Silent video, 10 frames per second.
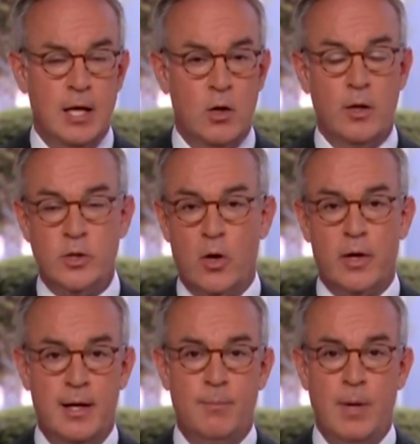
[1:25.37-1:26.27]
you know, it's
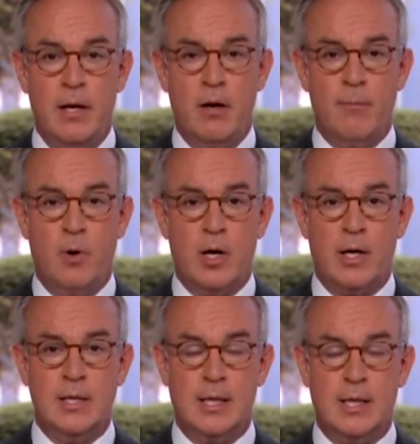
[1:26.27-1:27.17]
all going to depend on
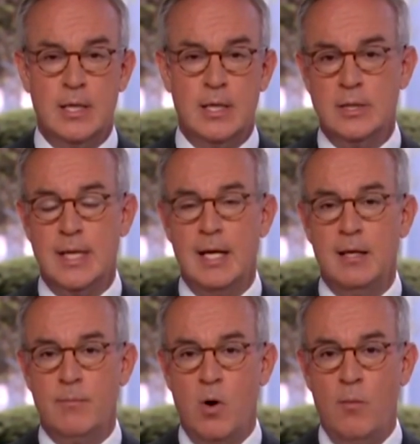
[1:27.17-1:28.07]
market conditions
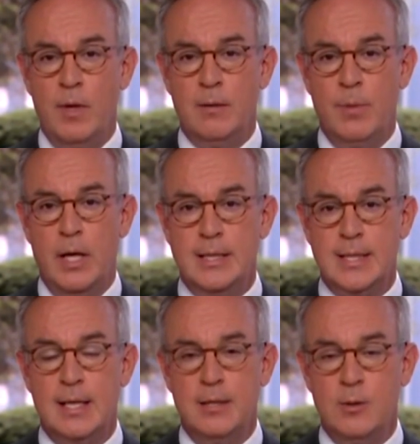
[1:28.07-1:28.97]
in the moment, but he
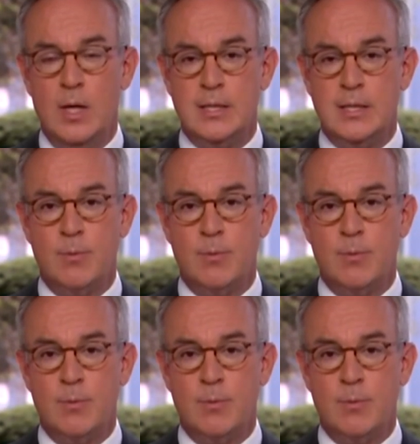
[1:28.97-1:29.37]
said the U.S.